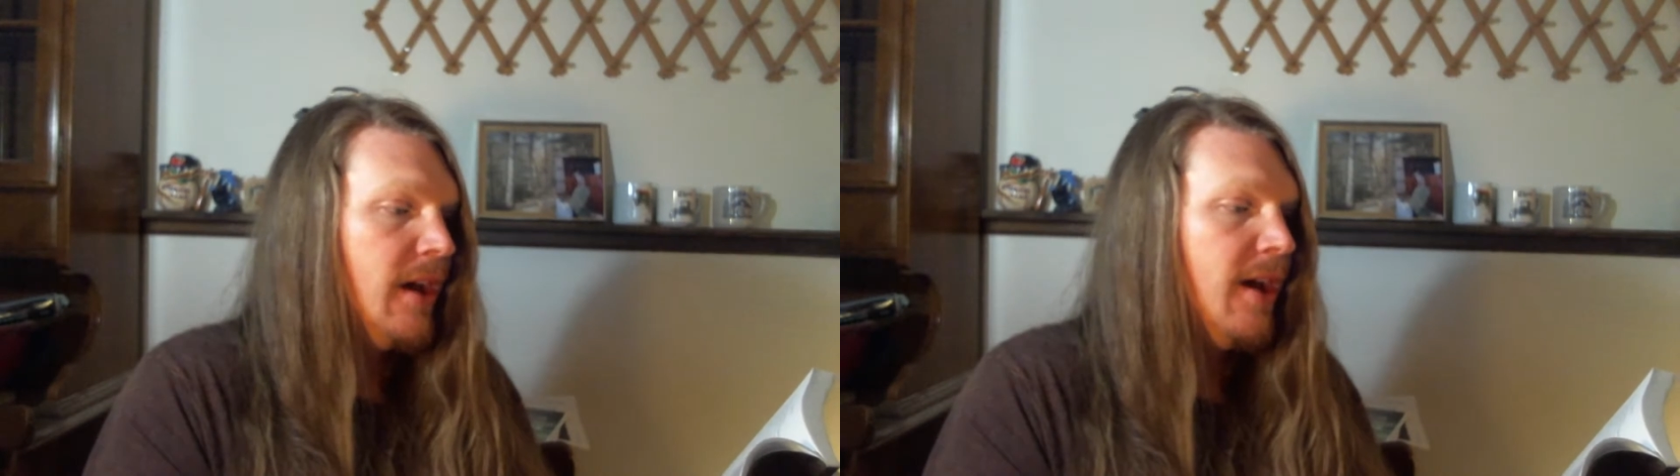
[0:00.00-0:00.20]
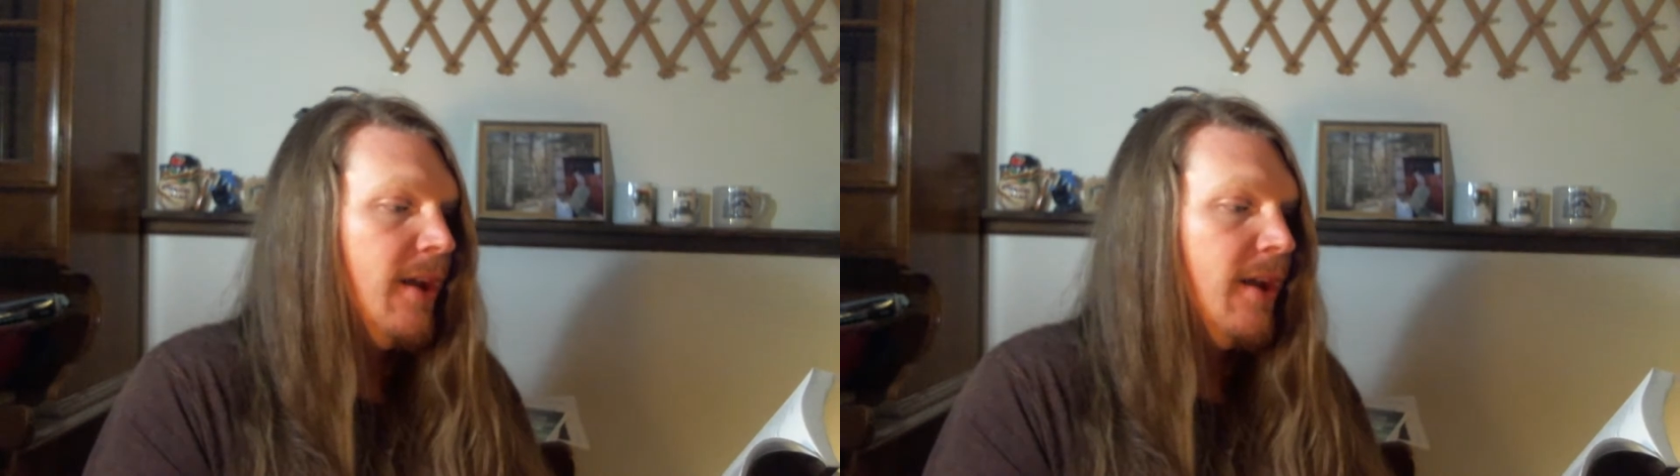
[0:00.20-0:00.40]

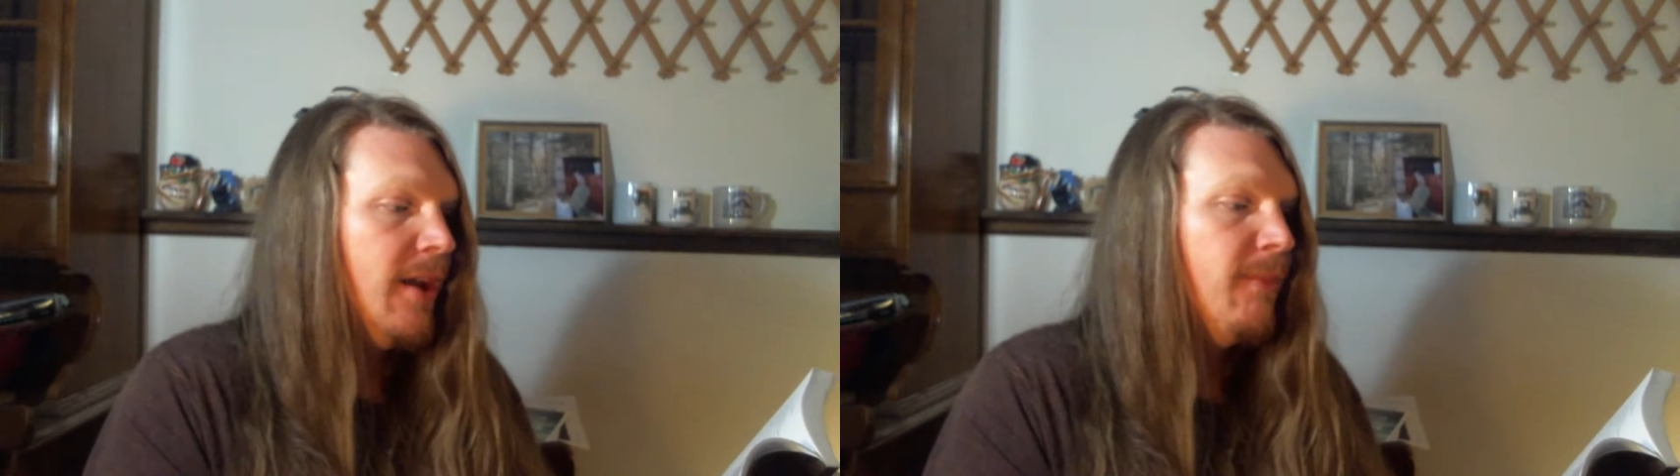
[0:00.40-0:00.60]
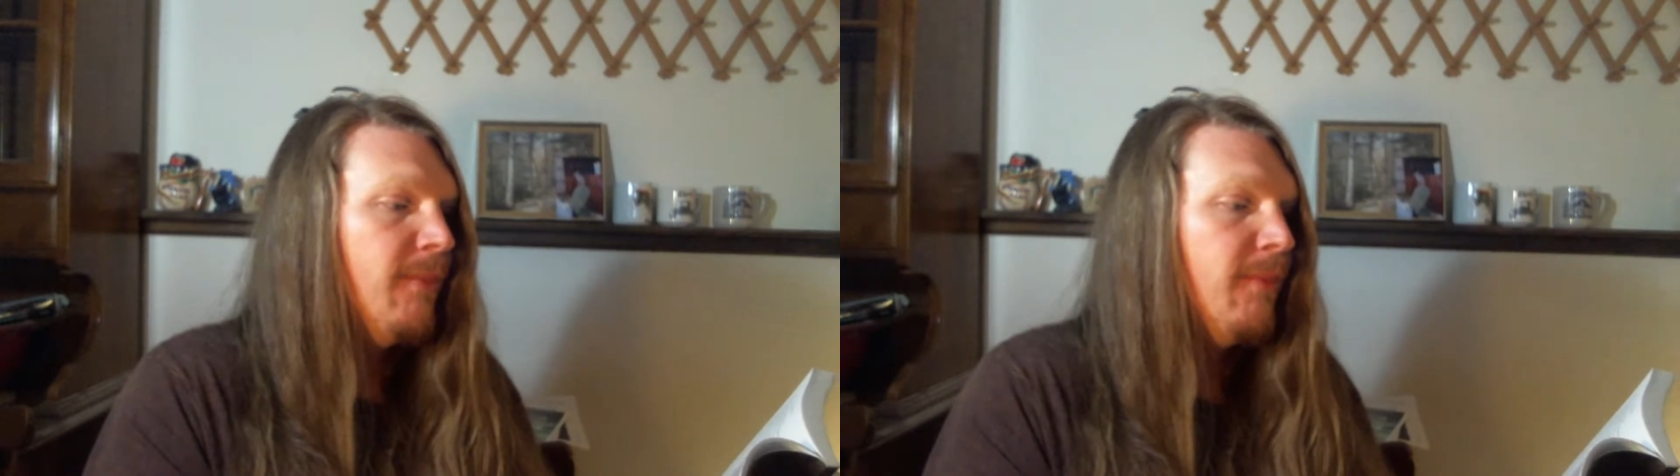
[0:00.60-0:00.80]

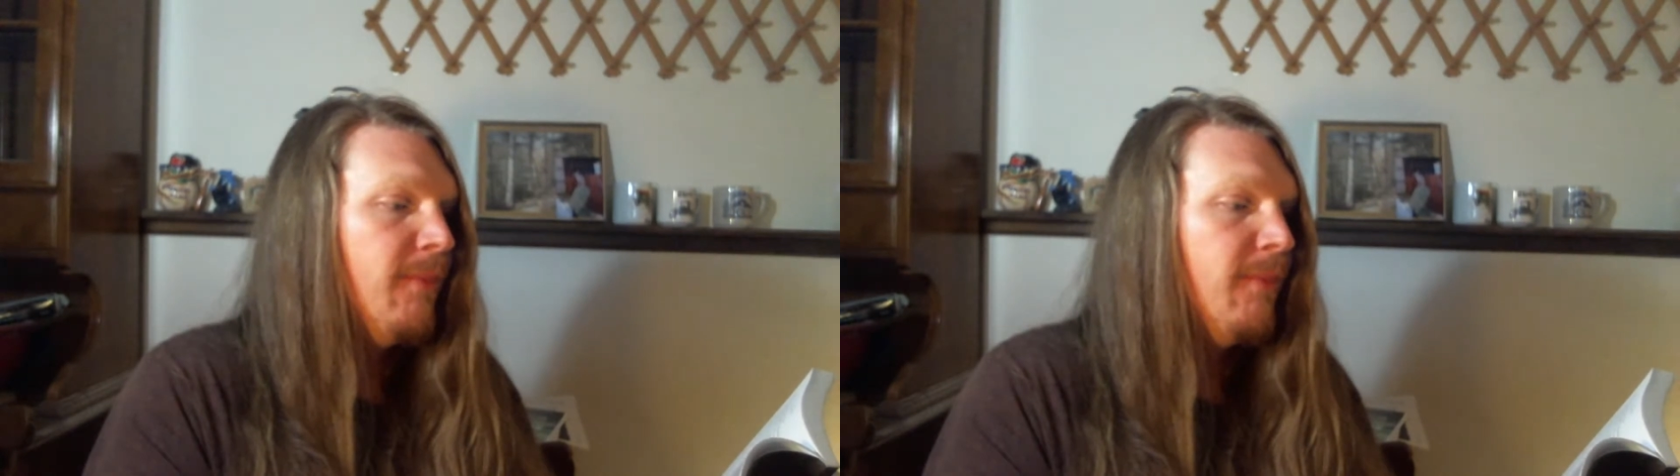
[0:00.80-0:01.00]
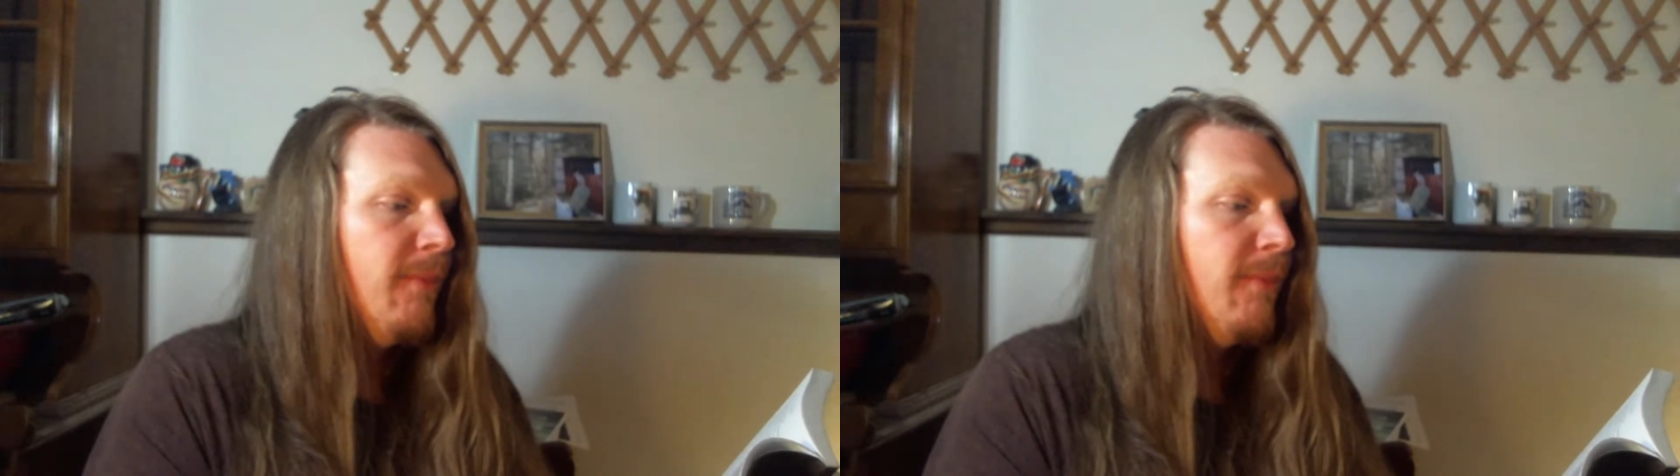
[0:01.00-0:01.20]
unplumbed
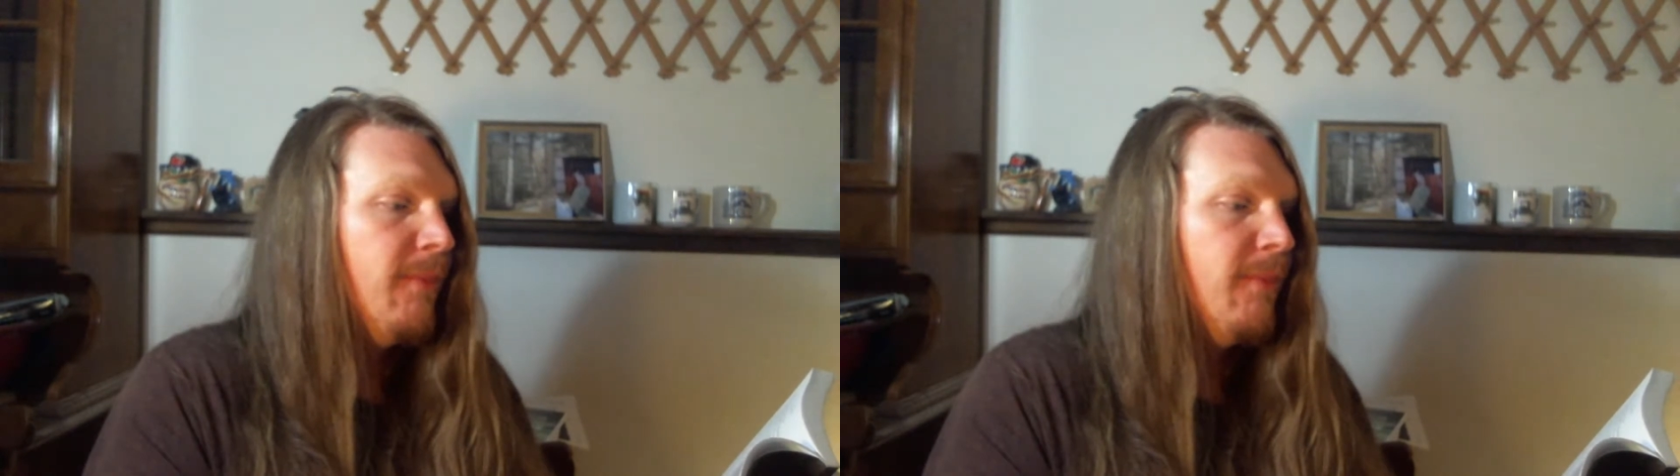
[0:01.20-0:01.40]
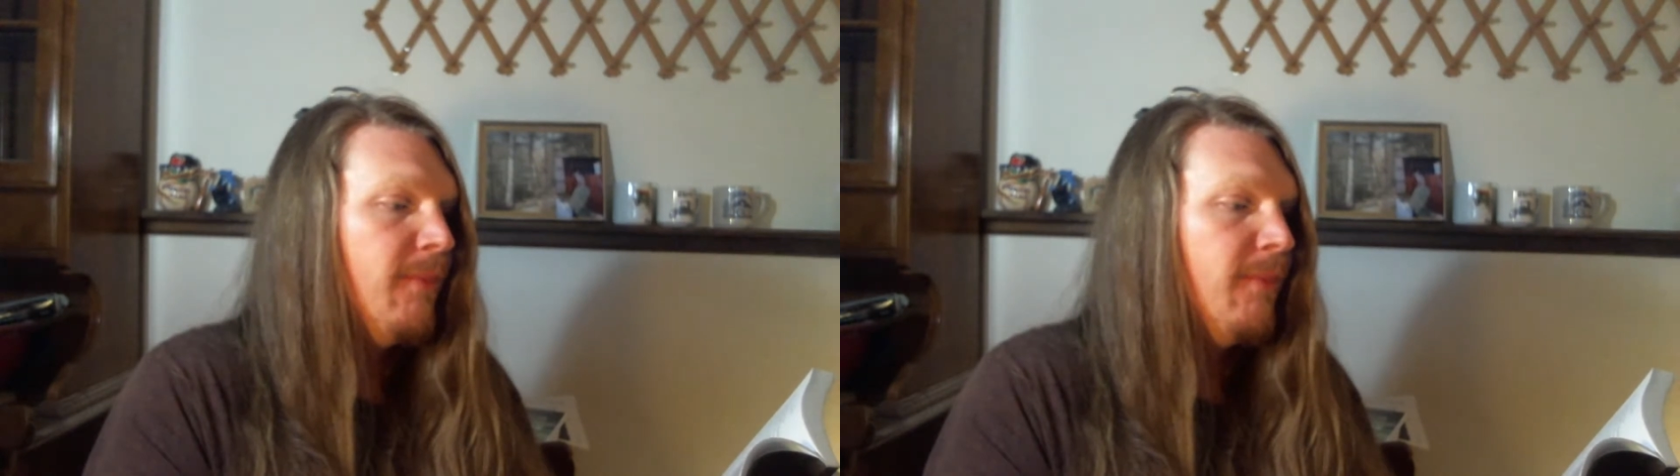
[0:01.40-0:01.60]

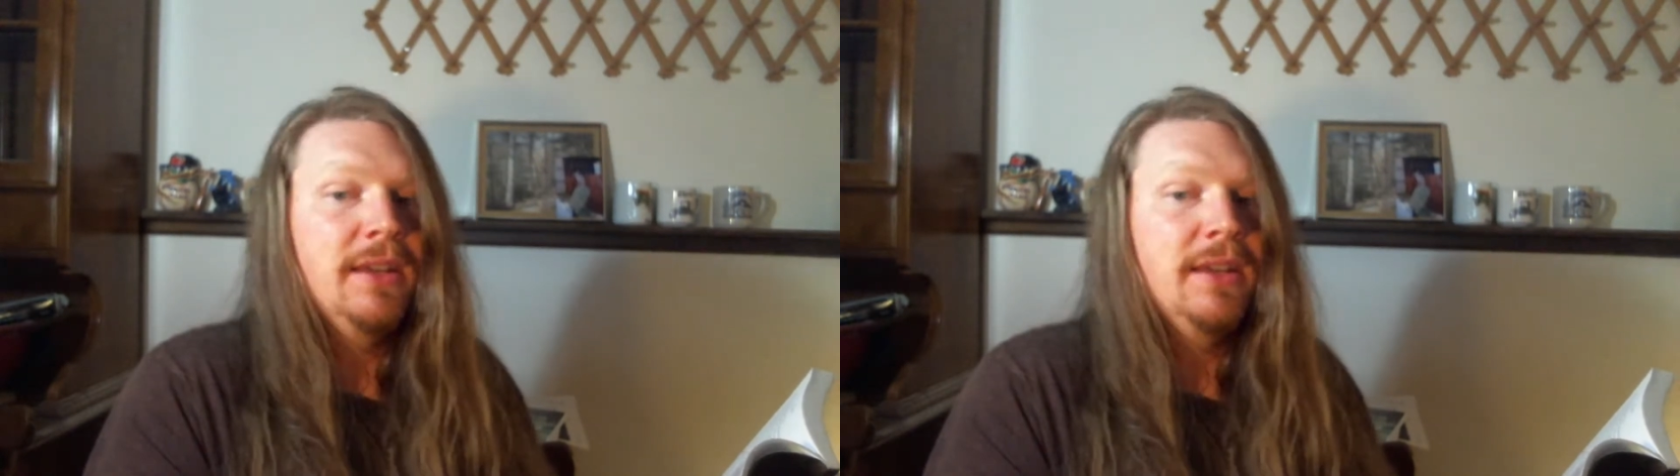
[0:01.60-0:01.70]
depths